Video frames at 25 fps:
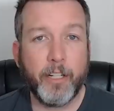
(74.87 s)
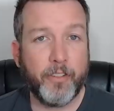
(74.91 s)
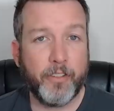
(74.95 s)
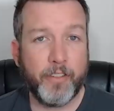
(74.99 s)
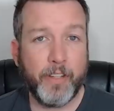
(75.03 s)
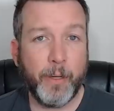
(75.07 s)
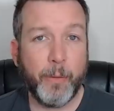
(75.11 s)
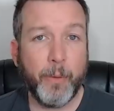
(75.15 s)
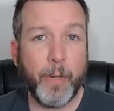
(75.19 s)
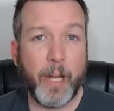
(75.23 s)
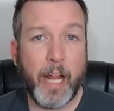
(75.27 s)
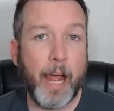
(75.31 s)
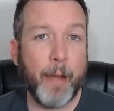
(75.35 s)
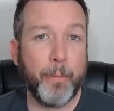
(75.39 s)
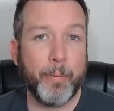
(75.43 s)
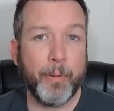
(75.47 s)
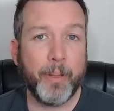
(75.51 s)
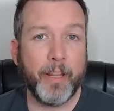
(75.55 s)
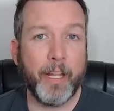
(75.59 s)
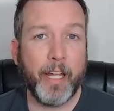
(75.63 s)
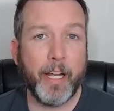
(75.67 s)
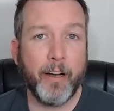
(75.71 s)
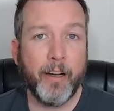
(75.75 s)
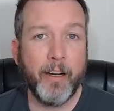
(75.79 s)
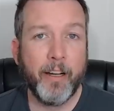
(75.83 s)
you see what
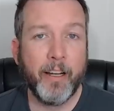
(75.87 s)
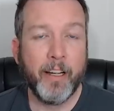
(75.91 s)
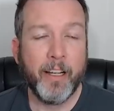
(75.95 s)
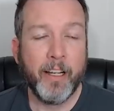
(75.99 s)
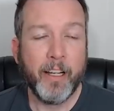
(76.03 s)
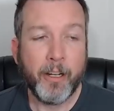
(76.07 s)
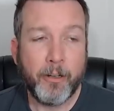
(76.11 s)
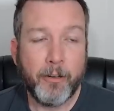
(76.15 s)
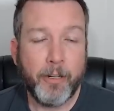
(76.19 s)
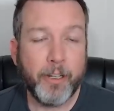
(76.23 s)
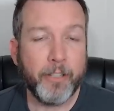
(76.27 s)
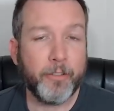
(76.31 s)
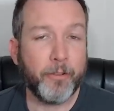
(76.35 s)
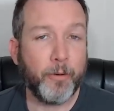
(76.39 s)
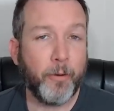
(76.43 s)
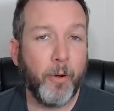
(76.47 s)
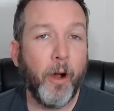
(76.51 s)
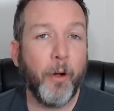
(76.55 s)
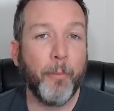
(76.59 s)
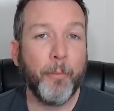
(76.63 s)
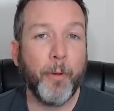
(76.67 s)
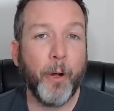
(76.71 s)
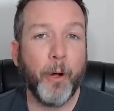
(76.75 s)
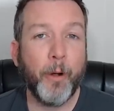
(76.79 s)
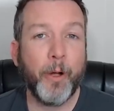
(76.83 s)
happened there? Chris
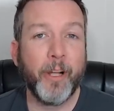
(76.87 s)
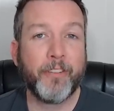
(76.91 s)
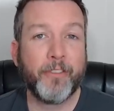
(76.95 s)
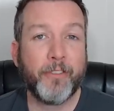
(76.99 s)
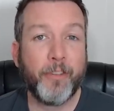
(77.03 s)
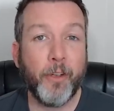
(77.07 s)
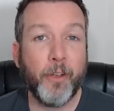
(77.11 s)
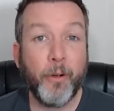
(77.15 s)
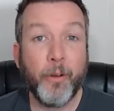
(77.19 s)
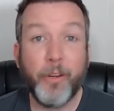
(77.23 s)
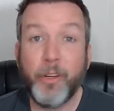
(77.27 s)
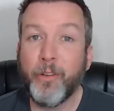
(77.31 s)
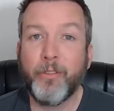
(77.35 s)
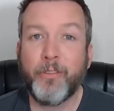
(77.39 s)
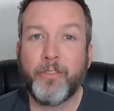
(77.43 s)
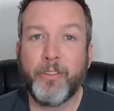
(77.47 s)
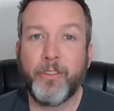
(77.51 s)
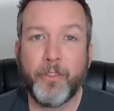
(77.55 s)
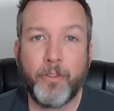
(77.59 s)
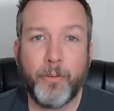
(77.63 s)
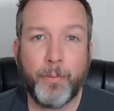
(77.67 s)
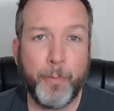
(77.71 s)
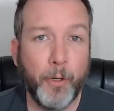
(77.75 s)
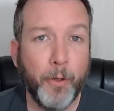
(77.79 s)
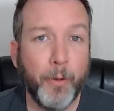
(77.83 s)
Cuomo is so used
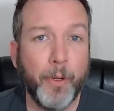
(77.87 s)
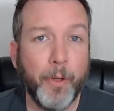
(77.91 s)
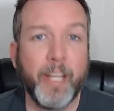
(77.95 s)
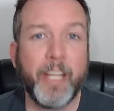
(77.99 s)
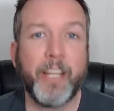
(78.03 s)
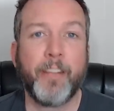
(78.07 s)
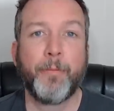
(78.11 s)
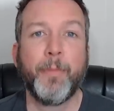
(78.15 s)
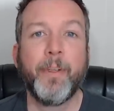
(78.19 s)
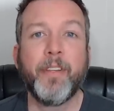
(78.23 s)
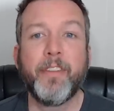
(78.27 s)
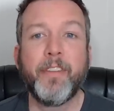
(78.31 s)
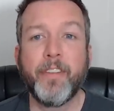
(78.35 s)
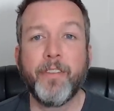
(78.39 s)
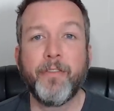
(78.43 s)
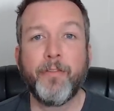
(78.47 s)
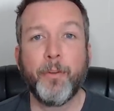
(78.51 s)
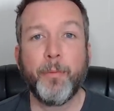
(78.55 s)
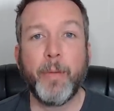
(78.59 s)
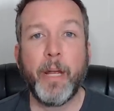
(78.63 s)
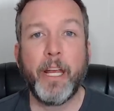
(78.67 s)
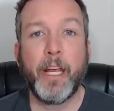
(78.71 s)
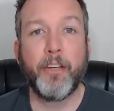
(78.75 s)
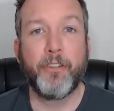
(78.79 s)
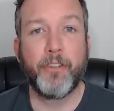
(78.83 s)
to spewing his
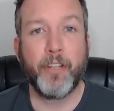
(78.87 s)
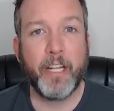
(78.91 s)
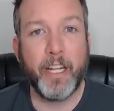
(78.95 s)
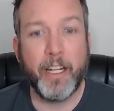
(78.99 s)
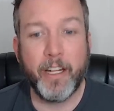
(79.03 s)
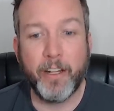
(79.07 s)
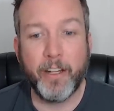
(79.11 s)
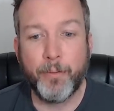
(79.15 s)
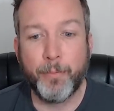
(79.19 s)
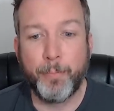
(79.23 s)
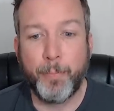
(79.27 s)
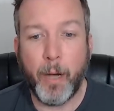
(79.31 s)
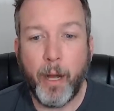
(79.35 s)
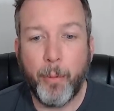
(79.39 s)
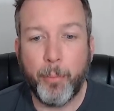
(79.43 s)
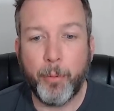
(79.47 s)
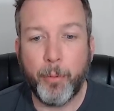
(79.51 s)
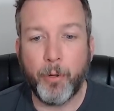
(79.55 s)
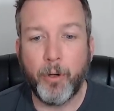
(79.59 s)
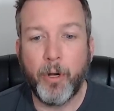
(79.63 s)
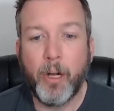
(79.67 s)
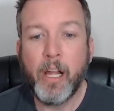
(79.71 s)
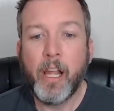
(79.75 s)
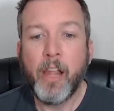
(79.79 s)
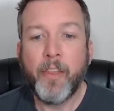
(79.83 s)
misinformation in his
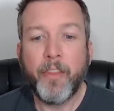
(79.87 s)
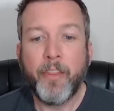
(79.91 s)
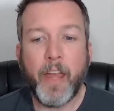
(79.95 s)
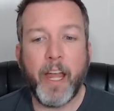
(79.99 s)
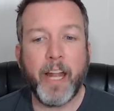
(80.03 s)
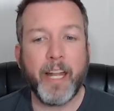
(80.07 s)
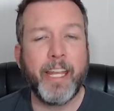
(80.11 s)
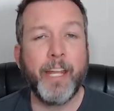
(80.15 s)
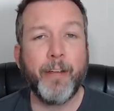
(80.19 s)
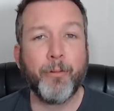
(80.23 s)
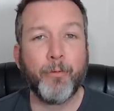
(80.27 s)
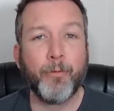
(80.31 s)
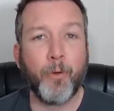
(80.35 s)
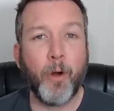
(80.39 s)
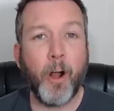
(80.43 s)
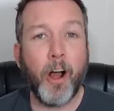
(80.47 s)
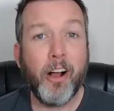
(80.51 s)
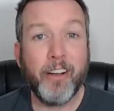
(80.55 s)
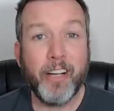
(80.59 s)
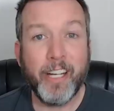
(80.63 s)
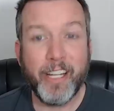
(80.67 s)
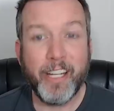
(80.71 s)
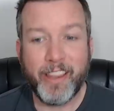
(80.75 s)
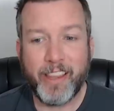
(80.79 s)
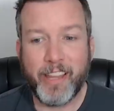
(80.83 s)
bubble that he
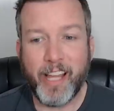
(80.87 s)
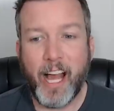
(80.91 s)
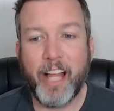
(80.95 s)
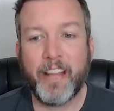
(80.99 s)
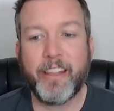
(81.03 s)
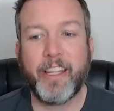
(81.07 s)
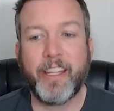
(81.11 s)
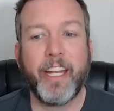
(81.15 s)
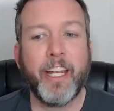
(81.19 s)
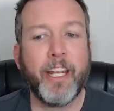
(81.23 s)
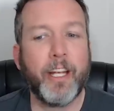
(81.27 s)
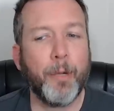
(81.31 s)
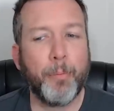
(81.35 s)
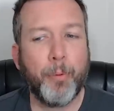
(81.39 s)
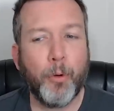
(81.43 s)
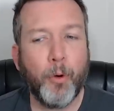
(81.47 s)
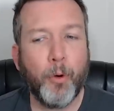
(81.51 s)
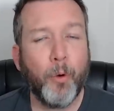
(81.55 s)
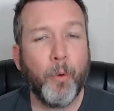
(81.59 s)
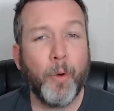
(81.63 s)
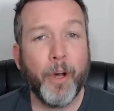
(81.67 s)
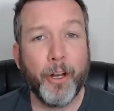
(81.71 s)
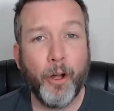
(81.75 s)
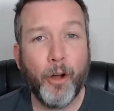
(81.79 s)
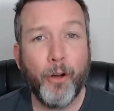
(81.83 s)
wrongly thought that he could
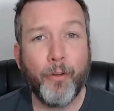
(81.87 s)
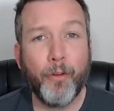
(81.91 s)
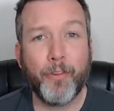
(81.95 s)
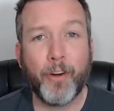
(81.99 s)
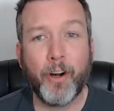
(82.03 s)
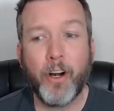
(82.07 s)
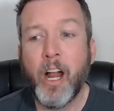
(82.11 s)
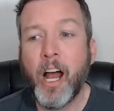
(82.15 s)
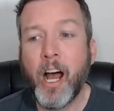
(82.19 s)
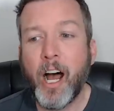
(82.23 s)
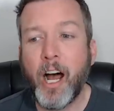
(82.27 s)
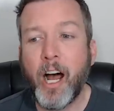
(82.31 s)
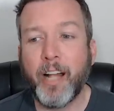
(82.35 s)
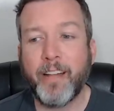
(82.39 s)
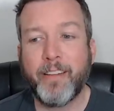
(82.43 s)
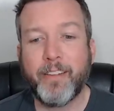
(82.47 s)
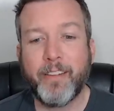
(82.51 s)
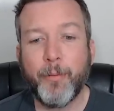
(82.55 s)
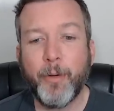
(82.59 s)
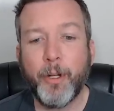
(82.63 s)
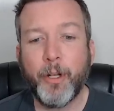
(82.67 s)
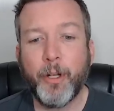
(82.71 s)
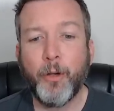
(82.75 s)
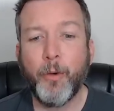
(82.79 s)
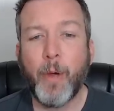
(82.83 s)
pull one over on
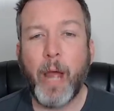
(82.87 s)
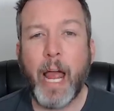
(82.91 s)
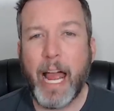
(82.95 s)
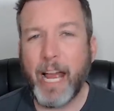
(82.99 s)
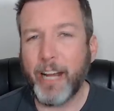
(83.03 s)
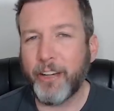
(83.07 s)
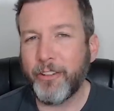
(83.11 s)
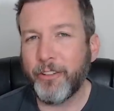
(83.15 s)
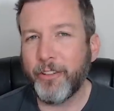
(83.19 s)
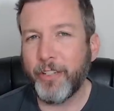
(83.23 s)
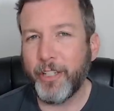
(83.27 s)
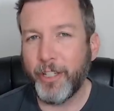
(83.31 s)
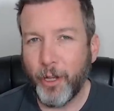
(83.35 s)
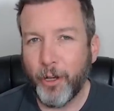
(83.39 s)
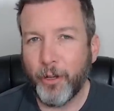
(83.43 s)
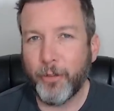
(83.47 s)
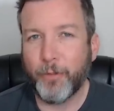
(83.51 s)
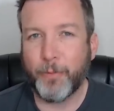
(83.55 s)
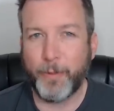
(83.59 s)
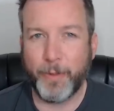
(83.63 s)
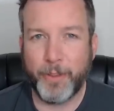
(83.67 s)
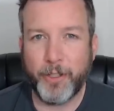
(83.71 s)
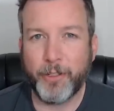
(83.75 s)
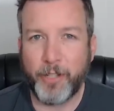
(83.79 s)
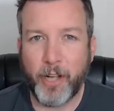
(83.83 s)
someone who actually
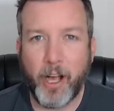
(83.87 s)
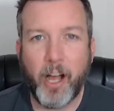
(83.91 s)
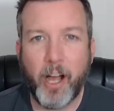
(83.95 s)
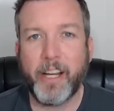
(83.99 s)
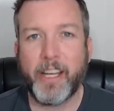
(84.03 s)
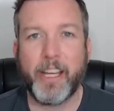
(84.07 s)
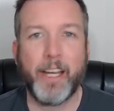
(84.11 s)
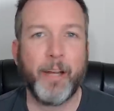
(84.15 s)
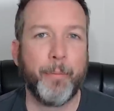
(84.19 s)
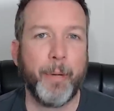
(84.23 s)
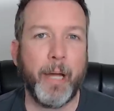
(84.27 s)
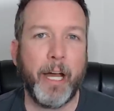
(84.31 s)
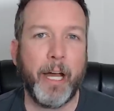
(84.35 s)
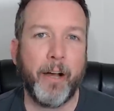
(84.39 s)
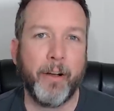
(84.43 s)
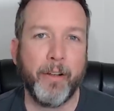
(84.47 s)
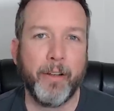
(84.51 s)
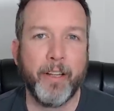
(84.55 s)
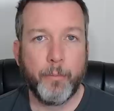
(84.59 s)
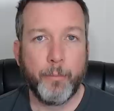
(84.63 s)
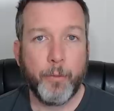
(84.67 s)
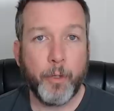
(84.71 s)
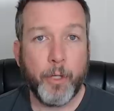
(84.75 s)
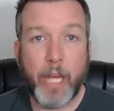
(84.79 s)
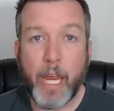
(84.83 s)
knows what they're talking about.
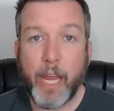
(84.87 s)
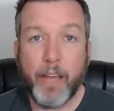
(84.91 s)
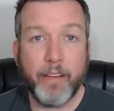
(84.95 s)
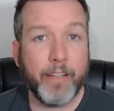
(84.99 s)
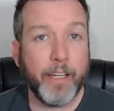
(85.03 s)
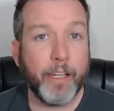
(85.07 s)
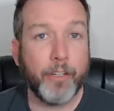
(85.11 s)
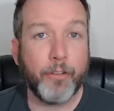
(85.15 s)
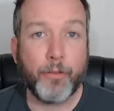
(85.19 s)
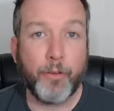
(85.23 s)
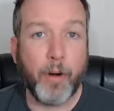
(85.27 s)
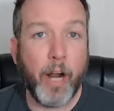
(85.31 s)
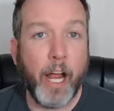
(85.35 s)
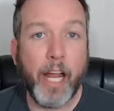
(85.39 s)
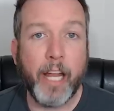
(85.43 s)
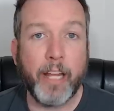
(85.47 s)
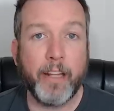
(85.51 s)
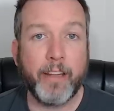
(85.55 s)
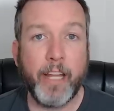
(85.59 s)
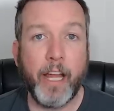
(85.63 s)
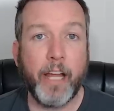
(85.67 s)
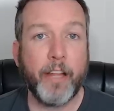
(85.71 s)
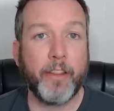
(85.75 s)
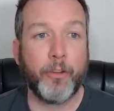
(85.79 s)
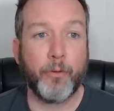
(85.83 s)
Mukasey is
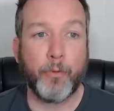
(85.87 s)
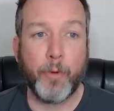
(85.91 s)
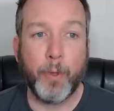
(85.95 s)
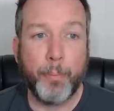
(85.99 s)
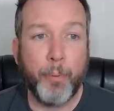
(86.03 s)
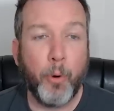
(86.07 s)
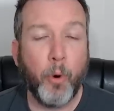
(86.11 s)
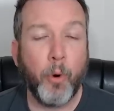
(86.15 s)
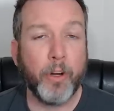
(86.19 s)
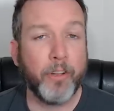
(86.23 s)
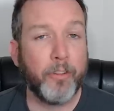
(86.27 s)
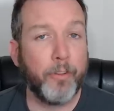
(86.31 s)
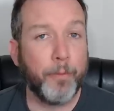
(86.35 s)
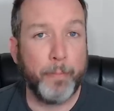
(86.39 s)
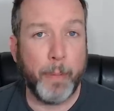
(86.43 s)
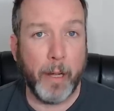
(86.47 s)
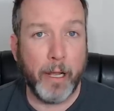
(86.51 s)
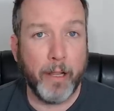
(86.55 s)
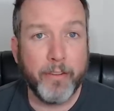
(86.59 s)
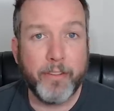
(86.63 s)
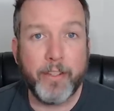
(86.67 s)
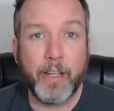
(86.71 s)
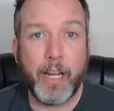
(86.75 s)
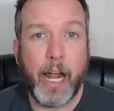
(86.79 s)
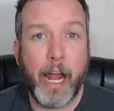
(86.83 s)
right that the report
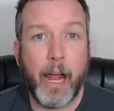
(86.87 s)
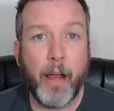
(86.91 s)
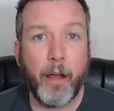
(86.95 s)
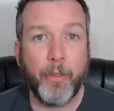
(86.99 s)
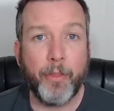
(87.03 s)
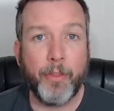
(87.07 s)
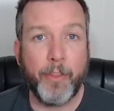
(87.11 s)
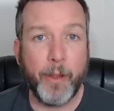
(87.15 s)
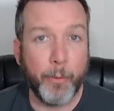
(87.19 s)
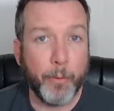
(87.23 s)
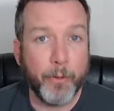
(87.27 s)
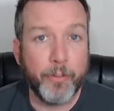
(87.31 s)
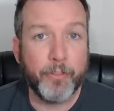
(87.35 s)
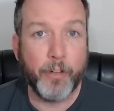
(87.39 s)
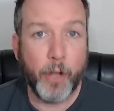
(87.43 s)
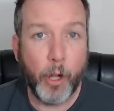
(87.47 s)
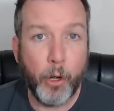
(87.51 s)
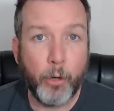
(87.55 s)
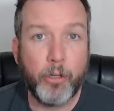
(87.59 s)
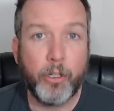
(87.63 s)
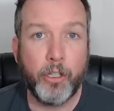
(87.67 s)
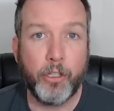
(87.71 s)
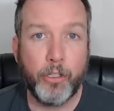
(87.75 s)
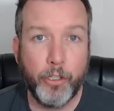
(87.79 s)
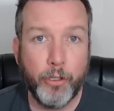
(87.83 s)
spells it out. There was
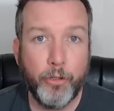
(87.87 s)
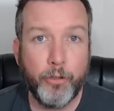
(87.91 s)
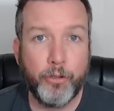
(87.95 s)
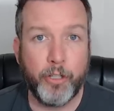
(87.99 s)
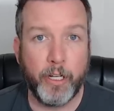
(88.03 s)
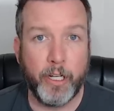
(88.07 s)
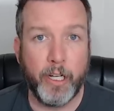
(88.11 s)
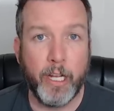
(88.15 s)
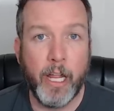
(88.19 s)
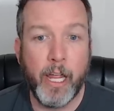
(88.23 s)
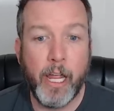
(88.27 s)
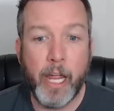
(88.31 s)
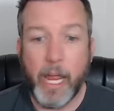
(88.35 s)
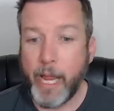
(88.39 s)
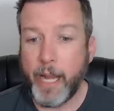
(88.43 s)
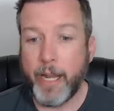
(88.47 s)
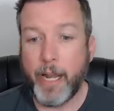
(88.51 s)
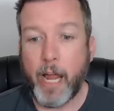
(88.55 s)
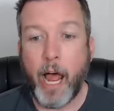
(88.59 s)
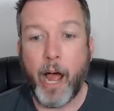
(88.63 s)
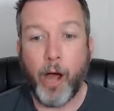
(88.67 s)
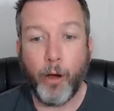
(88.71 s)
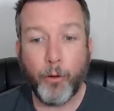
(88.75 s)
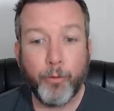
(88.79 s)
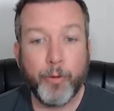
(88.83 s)
no collusion. And
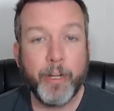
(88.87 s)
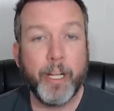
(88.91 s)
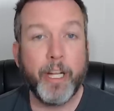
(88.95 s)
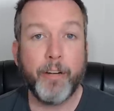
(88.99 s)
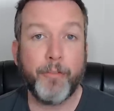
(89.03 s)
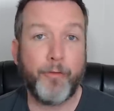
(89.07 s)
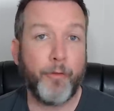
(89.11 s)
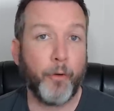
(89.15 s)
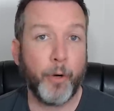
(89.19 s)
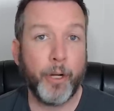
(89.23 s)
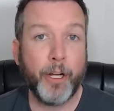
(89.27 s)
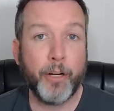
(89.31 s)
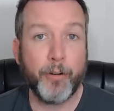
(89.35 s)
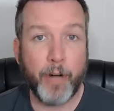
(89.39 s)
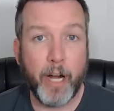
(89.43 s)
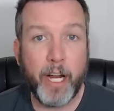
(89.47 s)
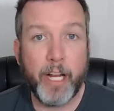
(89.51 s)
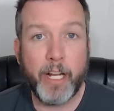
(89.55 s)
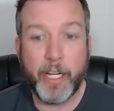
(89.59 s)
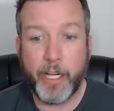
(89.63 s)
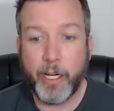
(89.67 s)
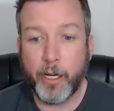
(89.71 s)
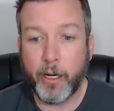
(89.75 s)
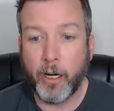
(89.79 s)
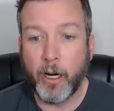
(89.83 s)
I'll read it for you
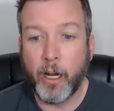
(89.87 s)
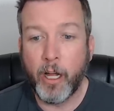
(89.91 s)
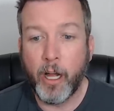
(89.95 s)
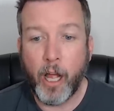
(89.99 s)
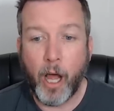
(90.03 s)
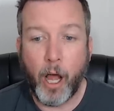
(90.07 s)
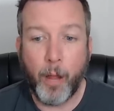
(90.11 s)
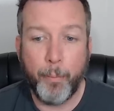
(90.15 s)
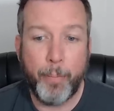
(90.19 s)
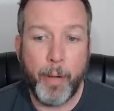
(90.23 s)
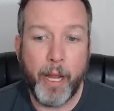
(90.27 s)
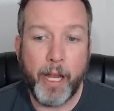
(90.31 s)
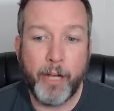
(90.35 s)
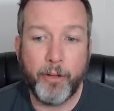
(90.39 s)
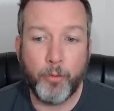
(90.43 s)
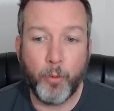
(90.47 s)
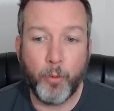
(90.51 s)
right here on page